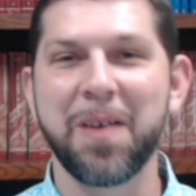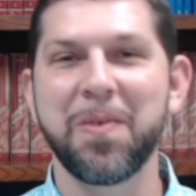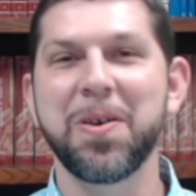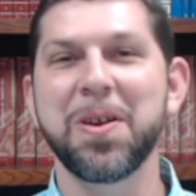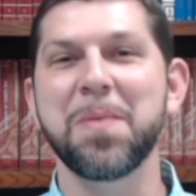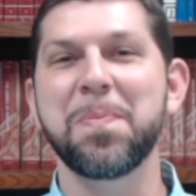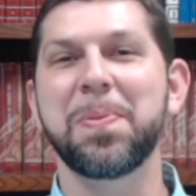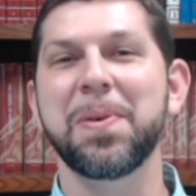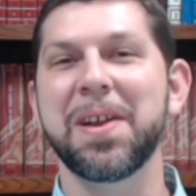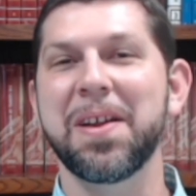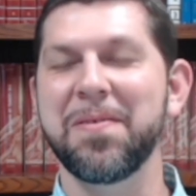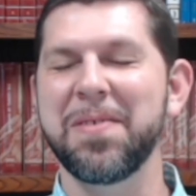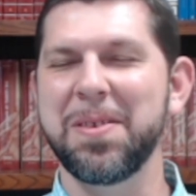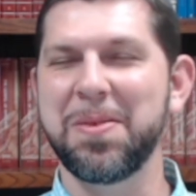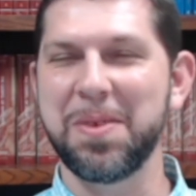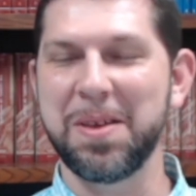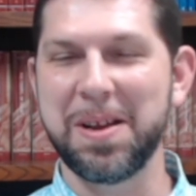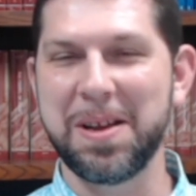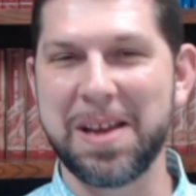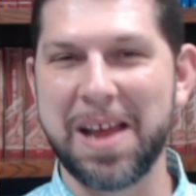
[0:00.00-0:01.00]
I would have put
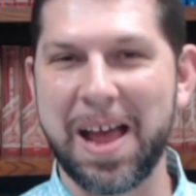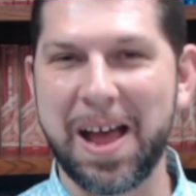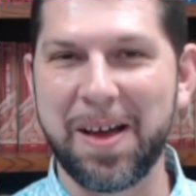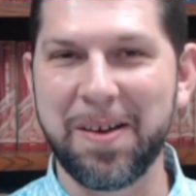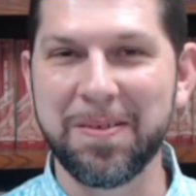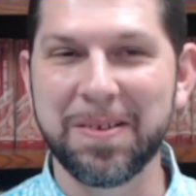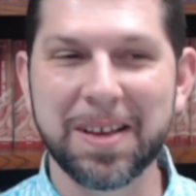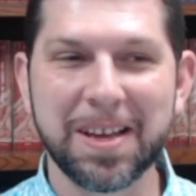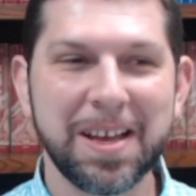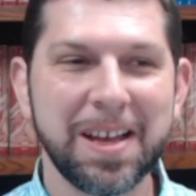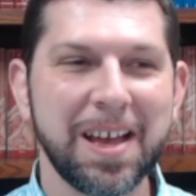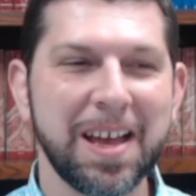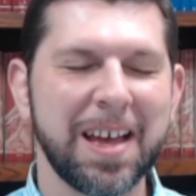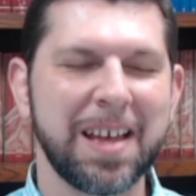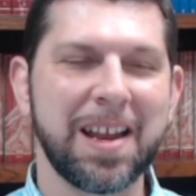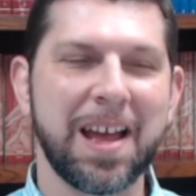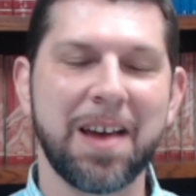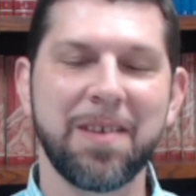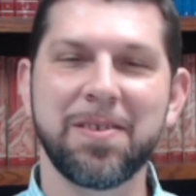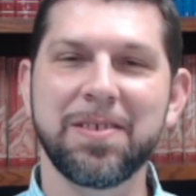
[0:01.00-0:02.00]
everything down
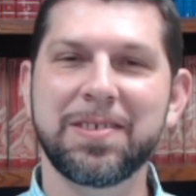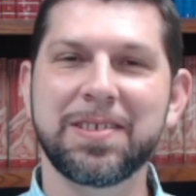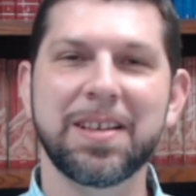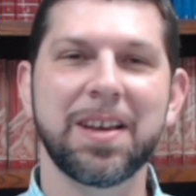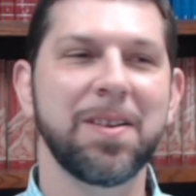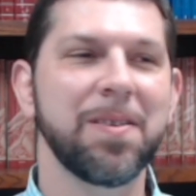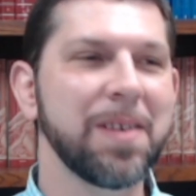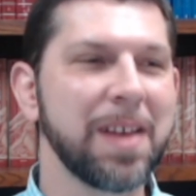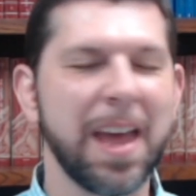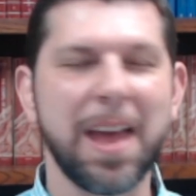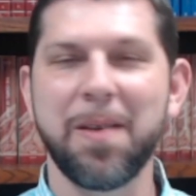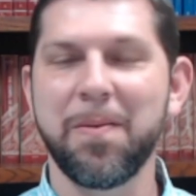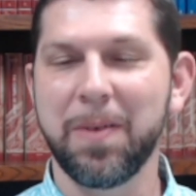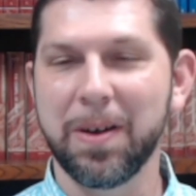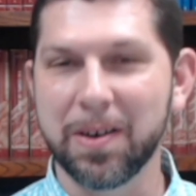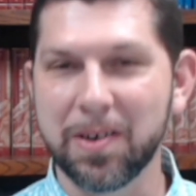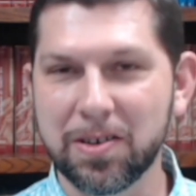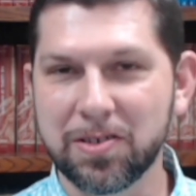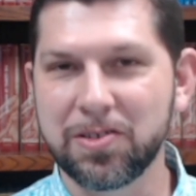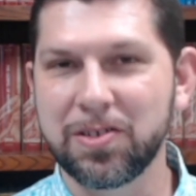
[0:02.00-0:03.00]
and I would have said, Okay,
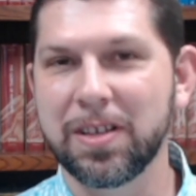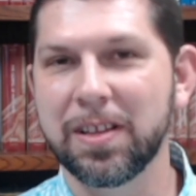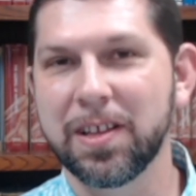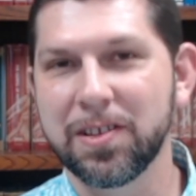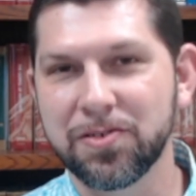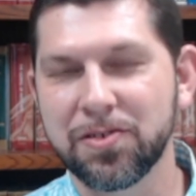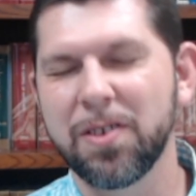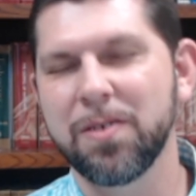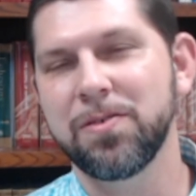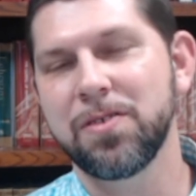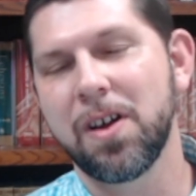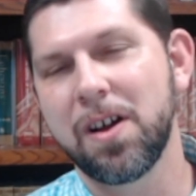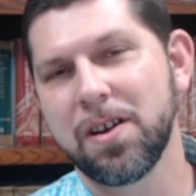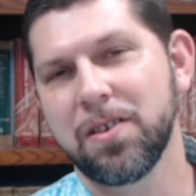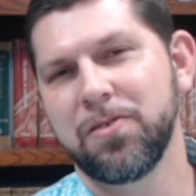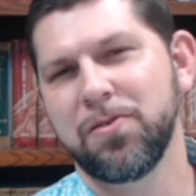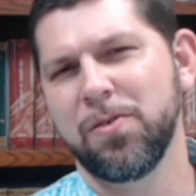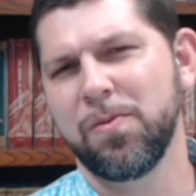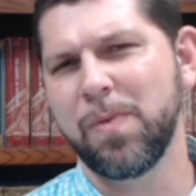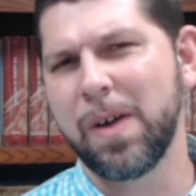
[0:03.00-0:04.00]
where is she? Let's go
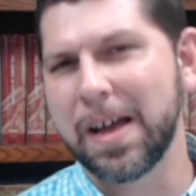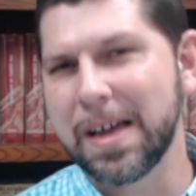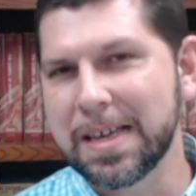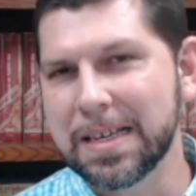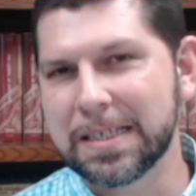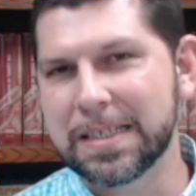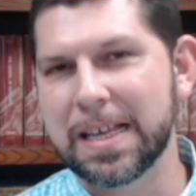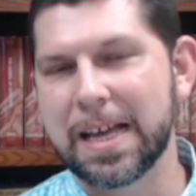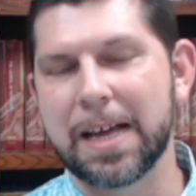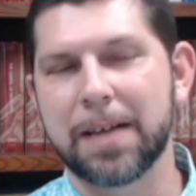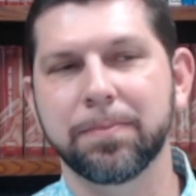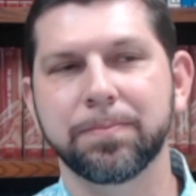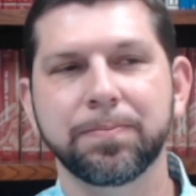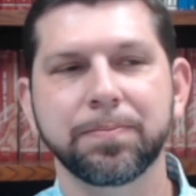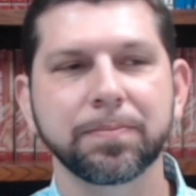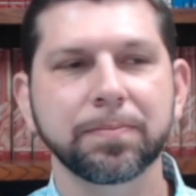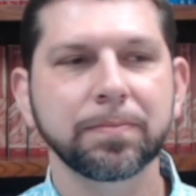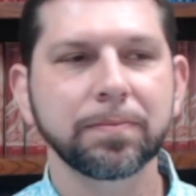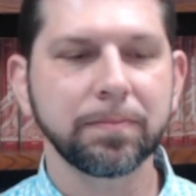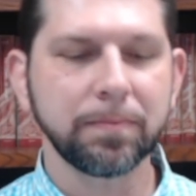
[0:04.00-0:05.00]
talk to her. Why is that?
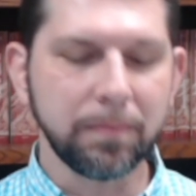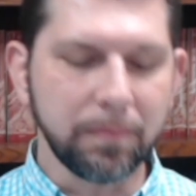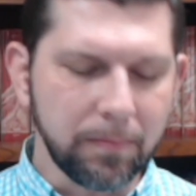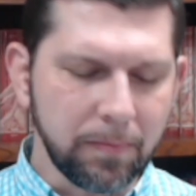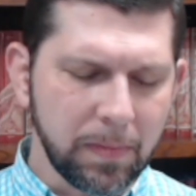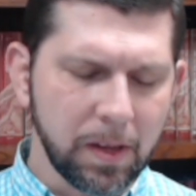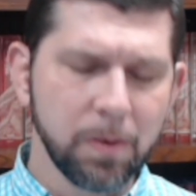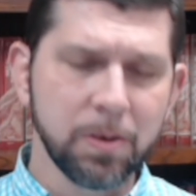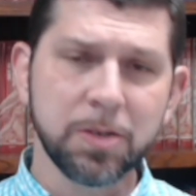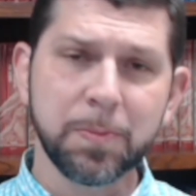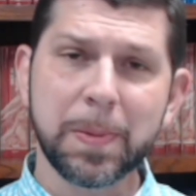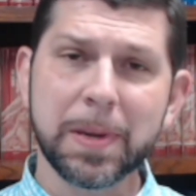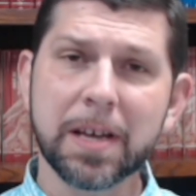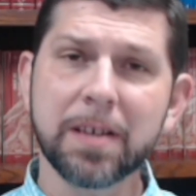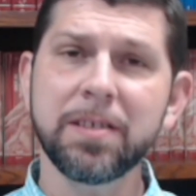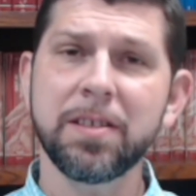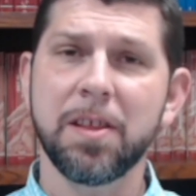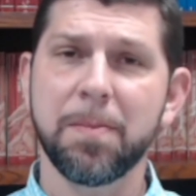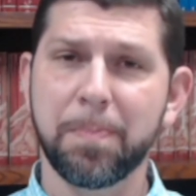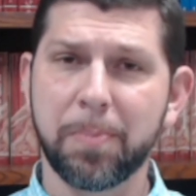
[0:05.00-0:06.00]
was
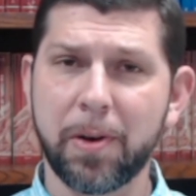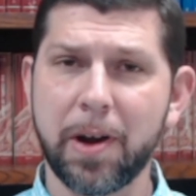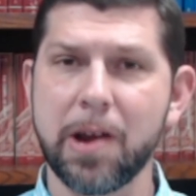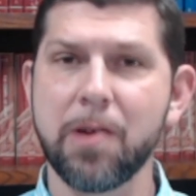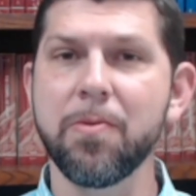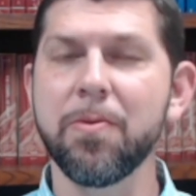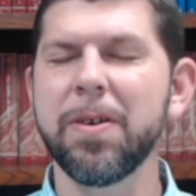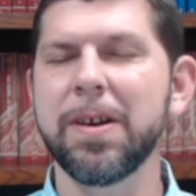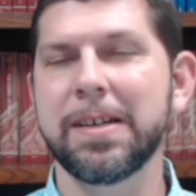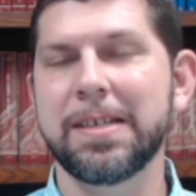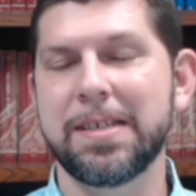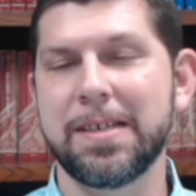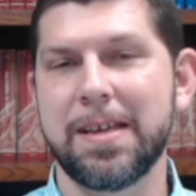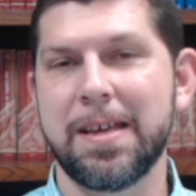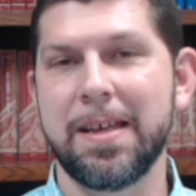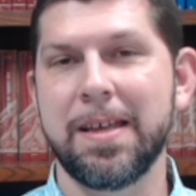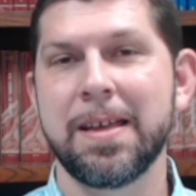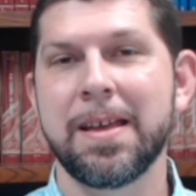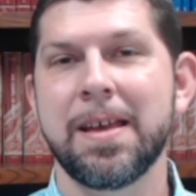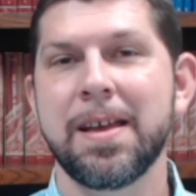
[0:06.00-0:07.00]
because of the
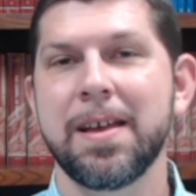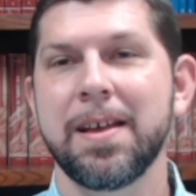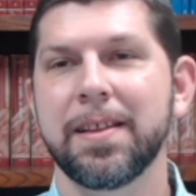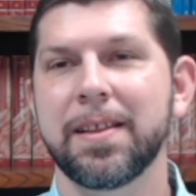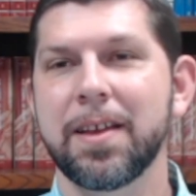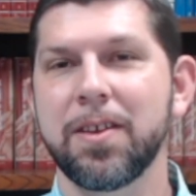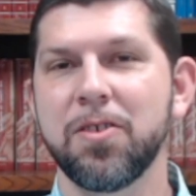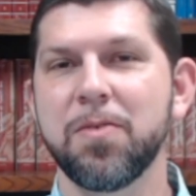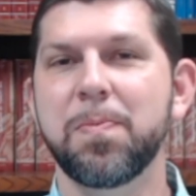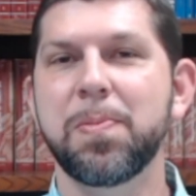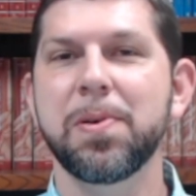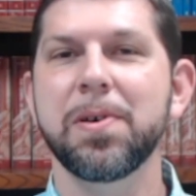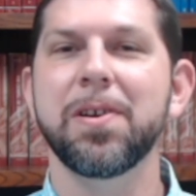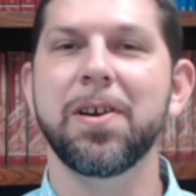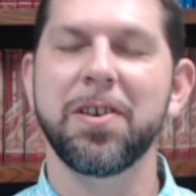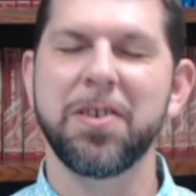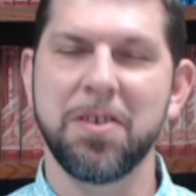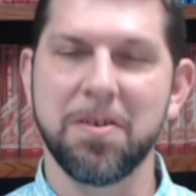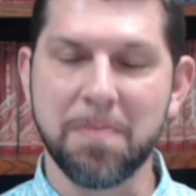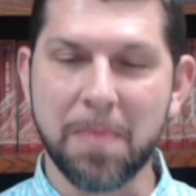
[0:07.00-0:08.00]
priority that you put
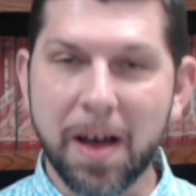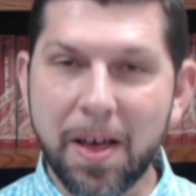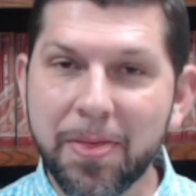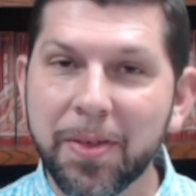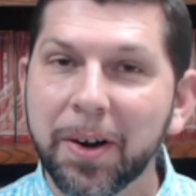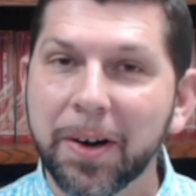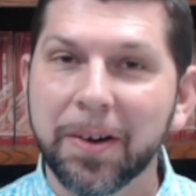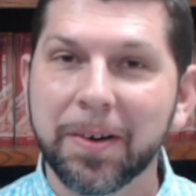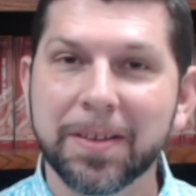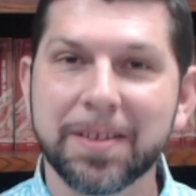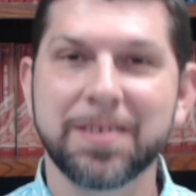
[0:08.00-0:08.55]
on your mother.